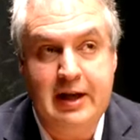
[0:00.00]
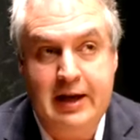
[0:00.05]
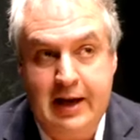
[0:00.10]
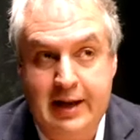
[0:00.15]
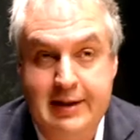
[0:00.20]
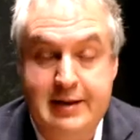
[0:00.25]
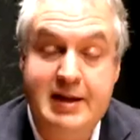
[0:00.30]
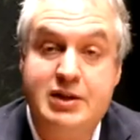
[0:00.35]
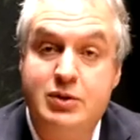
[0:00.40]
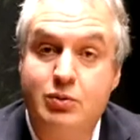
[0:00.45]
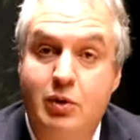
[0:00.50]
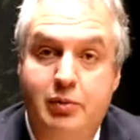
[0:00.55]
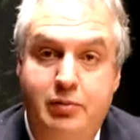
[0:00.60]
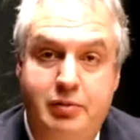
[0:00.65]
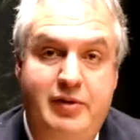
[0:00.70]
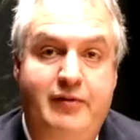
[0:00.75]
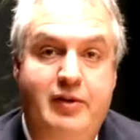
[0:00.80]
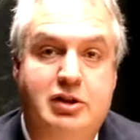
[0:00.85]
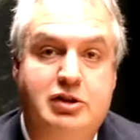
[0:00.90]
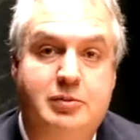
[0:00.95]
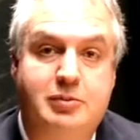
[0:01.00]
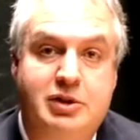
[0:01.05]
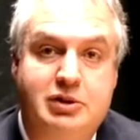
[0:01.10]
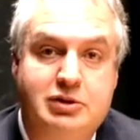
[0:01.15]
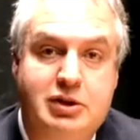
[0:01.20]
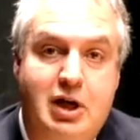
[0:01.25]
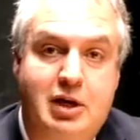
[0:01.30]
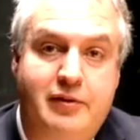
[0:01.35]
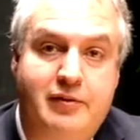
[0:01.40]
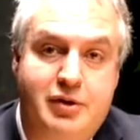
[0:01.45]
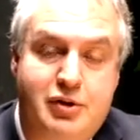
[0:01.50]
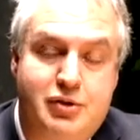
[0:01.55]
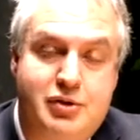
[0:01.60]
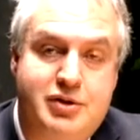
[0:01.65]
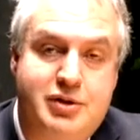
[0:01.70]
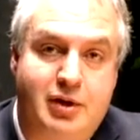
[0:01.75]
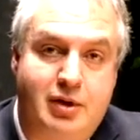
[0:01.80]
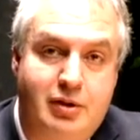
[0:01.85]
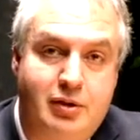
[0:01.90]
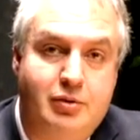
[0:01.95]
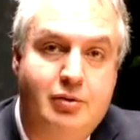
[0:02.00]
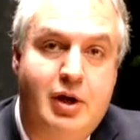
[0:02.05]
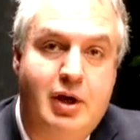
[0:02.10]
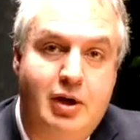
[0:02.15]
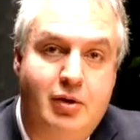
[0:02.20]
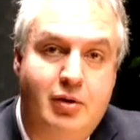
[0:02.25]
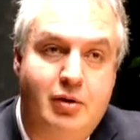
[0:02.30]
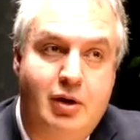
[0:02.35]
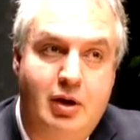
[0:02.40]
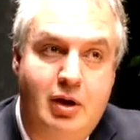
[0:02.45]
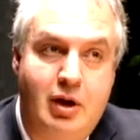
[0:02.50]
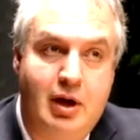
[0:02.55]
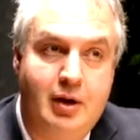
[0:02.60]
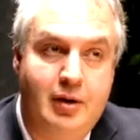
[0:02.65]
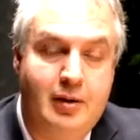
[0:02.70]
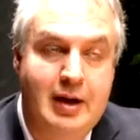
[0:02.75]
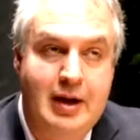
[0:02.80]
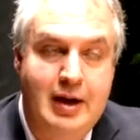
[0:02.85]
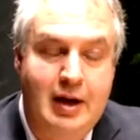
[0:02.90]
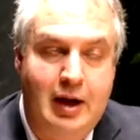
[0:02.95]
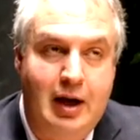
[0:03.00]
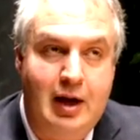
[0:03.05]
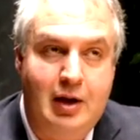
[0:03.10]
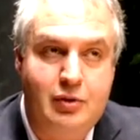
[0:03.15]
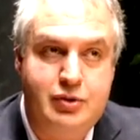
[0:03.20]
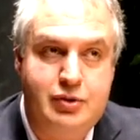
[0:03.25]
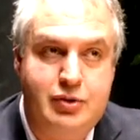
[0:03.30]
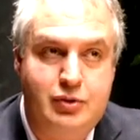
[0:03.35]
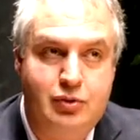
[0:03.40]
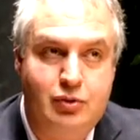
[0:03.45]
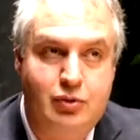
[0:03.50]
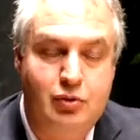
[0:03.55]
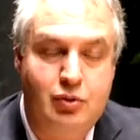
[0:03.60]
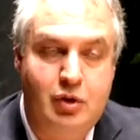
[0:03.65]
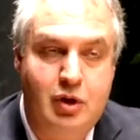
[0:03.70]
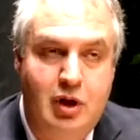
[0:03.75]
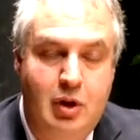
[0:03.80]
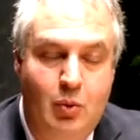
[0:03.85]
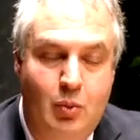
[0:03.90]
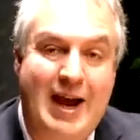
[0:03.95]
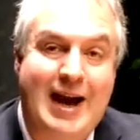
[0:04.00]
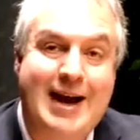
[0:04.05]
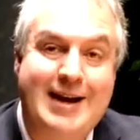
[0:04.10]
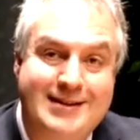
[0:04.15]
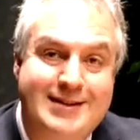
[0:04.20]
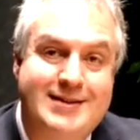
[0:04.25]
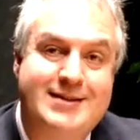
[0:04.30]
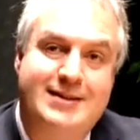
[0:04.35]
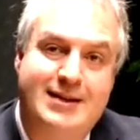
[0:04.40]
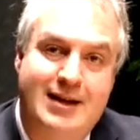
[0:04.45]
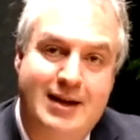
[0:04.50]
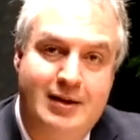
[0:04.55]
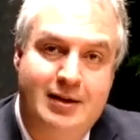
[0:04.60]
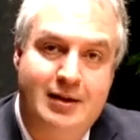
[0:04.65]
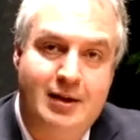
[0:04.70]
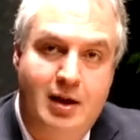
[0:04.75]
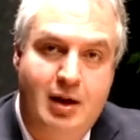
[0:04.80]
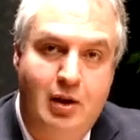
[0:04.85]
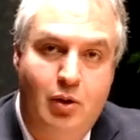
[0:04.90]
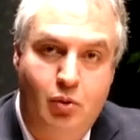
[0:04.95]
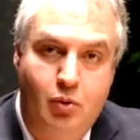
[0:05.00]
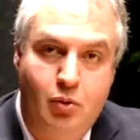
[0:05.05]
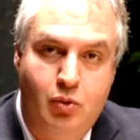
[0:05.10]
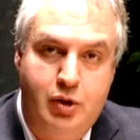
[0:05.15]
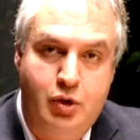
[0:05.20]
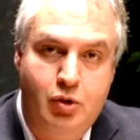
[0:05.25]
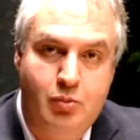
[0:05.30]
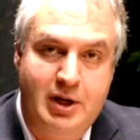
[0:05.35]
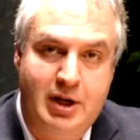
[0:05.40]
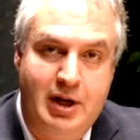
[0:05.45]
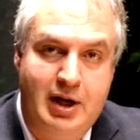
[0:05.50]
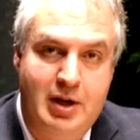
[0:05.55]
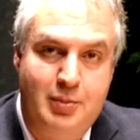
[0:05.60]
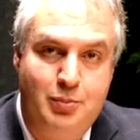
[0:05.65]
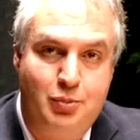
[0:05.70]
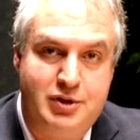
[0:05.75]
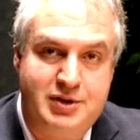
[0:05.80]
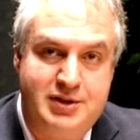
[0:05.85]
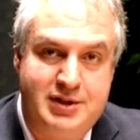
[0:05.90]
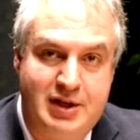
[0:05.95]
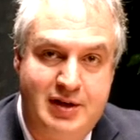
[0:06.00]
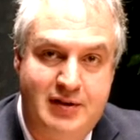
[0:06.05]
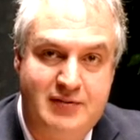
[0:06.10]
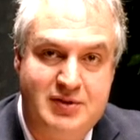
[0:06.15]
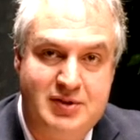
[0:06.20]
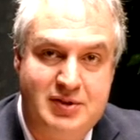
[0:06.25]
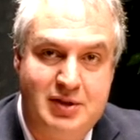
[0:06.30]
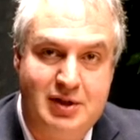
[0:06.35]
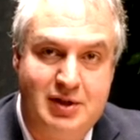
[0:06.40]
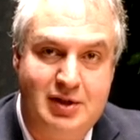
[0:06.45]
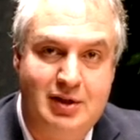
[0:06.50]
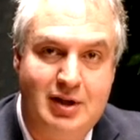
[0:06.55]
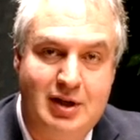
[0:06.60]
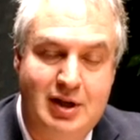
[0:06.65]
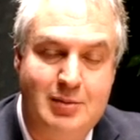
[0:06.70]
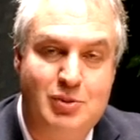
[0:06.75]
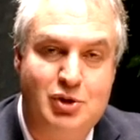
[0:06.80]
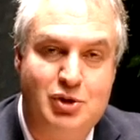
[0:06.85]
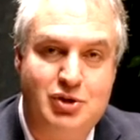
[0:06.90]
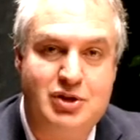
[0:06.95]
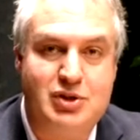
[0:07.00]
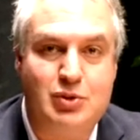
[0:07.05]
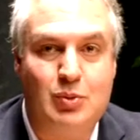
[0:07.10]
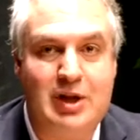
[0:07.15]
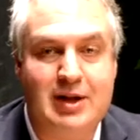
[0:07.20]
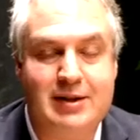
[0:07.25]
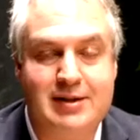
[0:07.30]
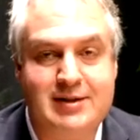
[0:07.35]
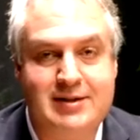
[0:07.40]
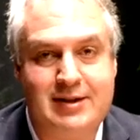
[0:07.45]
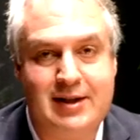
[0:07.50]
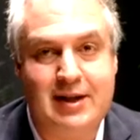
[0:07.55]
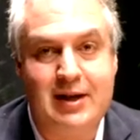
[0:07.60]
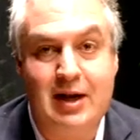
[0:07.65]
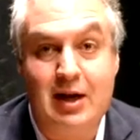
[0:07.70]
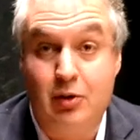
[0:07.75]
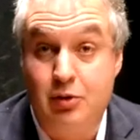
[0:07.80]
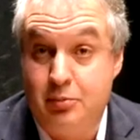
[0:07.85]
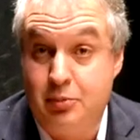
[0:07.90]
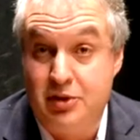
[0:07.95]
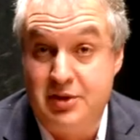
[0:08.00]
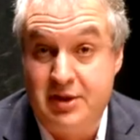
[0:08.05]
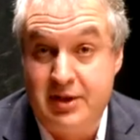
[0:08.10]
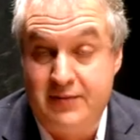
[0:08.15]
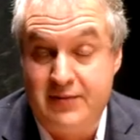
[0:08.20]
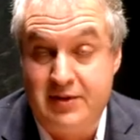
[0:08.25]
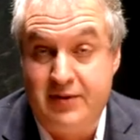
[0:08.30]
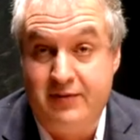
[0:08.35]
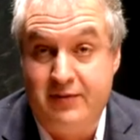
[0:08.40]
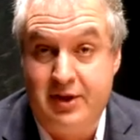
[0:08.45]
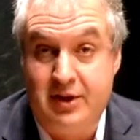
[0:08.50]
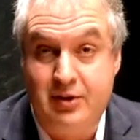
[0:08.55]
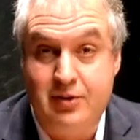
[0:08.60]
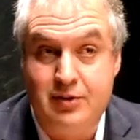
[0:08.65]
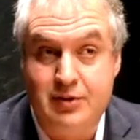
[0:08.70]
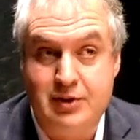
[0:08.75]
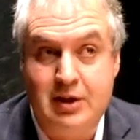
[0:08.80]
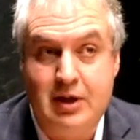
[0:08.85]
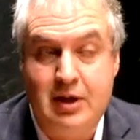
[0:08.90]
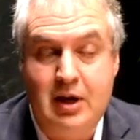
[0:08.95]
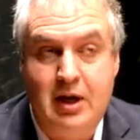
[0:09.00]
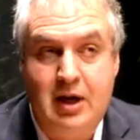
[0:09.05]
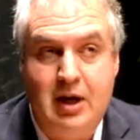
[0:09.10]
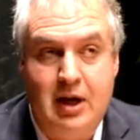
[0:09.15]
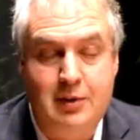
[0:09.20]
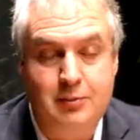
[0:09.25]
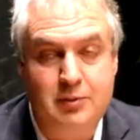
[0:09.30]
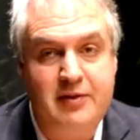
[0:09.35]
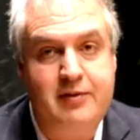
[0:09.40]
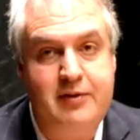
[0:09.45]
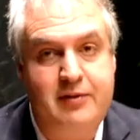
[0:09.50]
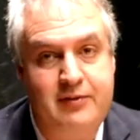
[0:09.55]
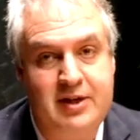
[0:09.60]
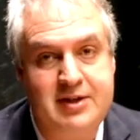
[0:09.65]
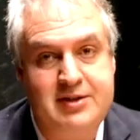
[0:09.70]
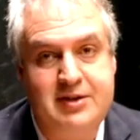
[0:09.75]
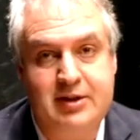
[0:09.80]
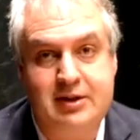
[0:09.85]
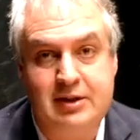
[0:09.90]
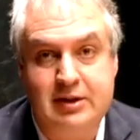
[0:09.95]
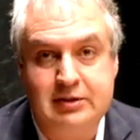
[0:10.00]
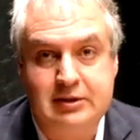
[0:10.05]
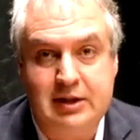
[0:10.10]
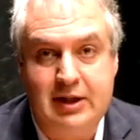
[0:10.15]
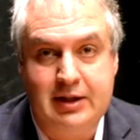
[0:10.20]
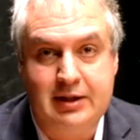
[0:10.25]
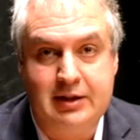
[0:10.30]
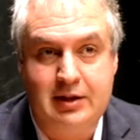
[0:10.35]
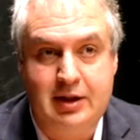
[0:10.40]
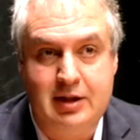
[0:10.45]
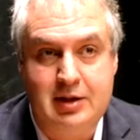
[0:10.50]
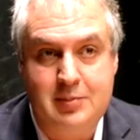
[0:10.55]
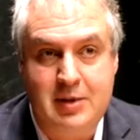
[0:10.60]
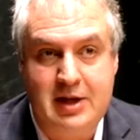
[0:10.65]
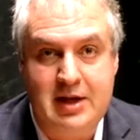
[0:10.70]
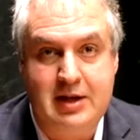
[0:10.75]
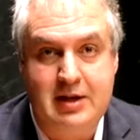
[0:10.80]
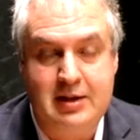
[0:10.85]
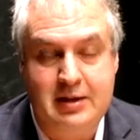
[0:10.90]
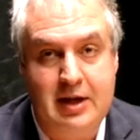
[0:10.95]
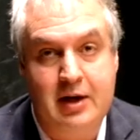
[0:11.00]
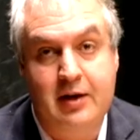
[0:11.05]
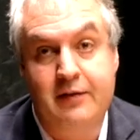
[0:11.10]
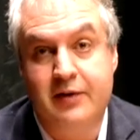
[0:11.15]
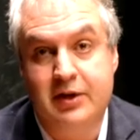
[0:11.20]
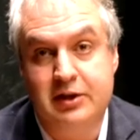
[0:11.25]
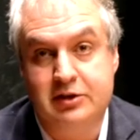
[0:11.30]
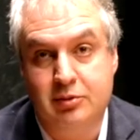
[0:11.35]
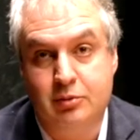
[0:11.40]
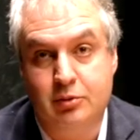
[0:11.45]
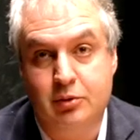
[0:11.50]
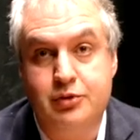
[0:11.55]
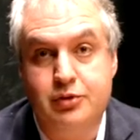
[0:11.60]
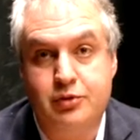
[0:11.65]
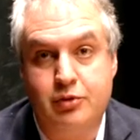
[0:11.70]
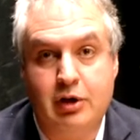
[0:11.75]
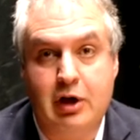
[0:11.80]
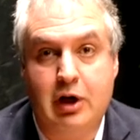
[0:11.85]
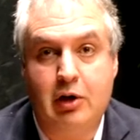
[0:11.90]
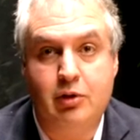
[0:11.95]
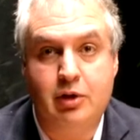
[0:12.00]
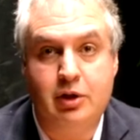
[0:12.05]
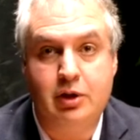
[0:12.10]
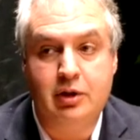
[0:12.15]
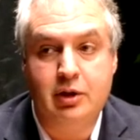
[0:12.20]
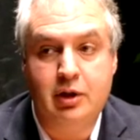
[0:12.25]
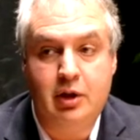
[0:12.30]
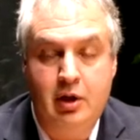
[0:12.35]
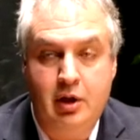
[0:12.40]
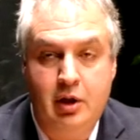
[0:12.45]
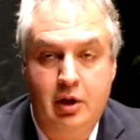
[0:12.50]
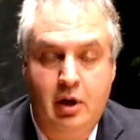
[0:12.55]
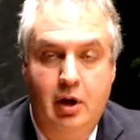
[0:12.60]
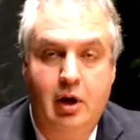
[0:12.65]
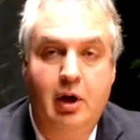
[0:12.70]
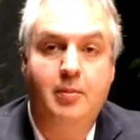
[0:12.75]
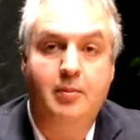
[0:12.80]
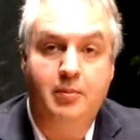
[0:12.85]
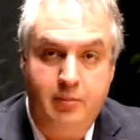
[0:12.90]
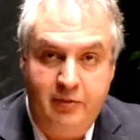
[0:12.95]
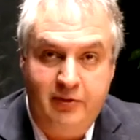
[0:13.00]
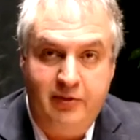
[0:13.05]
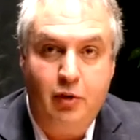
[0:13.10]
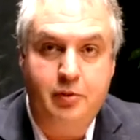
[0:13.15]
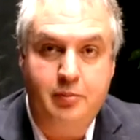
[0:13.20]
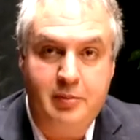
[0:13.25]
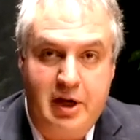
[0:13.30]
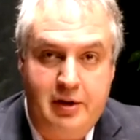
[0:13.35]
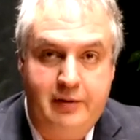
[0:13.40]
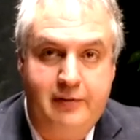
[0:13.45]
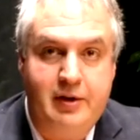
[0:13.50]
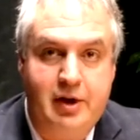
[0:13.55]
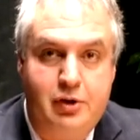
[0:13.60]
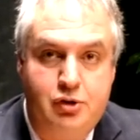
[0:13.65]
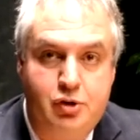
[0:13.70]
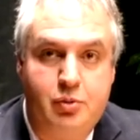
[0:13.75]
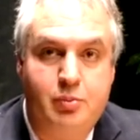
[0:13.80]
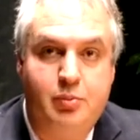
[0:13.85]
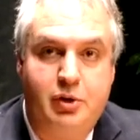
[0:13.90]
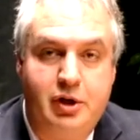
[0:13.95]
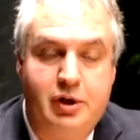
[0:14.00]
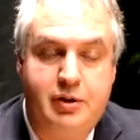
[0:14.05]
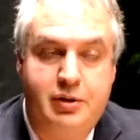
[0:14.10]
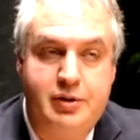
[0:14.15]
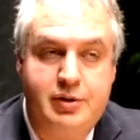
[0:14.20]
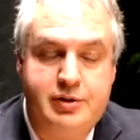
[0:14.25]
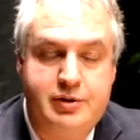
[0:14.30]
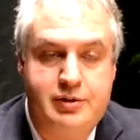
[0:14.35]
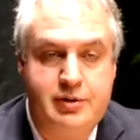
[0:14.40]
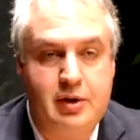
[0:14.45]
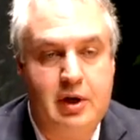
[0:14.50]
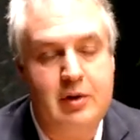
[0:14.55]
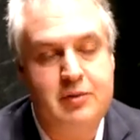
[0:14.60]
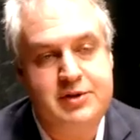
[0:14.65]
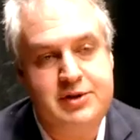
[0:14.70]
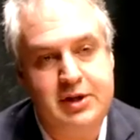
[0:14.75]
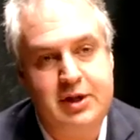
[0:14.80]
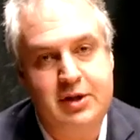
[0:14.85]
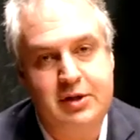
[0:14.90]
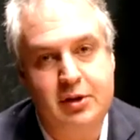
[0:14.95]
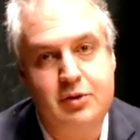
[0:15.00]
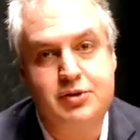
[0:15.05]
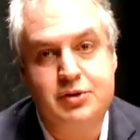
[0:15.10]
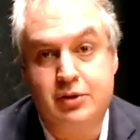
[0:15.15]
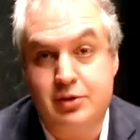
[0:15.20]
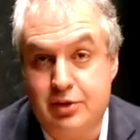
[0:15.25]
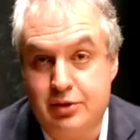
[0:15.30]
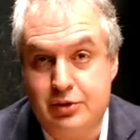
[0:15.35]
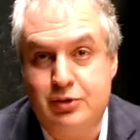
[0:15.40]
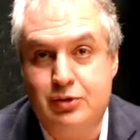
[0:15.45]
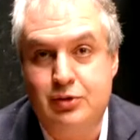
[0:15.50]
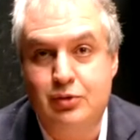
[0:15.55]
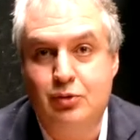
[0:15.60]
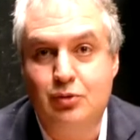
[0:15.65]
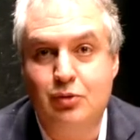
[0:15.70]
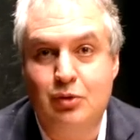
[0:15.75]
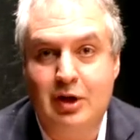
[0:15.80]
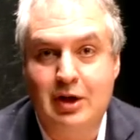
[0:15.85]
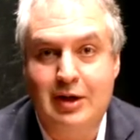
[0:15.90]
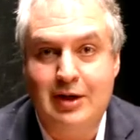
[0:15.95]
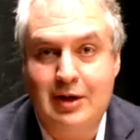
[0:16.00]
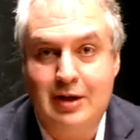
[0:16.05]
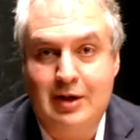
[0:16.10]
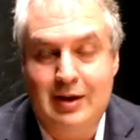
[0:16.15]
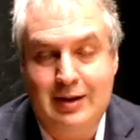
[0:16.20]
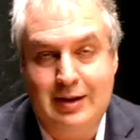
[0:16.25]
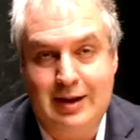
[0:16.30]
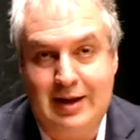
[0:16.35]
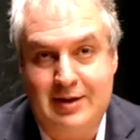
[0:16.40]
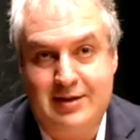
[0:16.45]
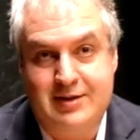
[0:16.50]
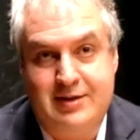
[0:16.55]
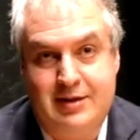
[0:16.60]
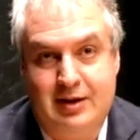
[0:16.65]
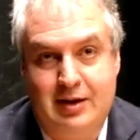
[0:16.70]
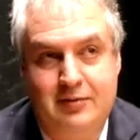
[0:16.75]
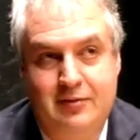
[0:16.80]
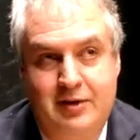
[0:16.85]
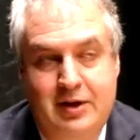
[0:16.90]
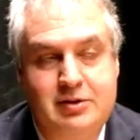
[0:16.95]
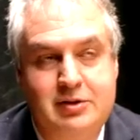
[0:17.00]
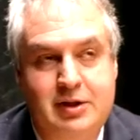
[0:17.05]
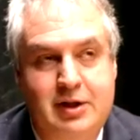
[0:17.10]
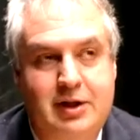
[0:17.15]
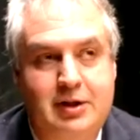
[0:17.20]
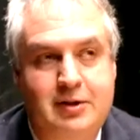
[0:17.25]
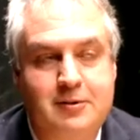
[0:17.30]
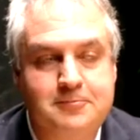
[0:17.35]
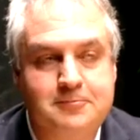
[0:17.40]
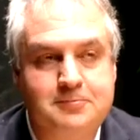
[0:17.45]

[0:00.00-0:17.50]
And that's where we developed a lot of interesting know-how. Uh, how to, we understand how human eye perceives the images, we understand how it perceives the videos, and we've invested a lot in making that available to our um, phone manufacturing partners. So I would say those are the two legs. And frankly,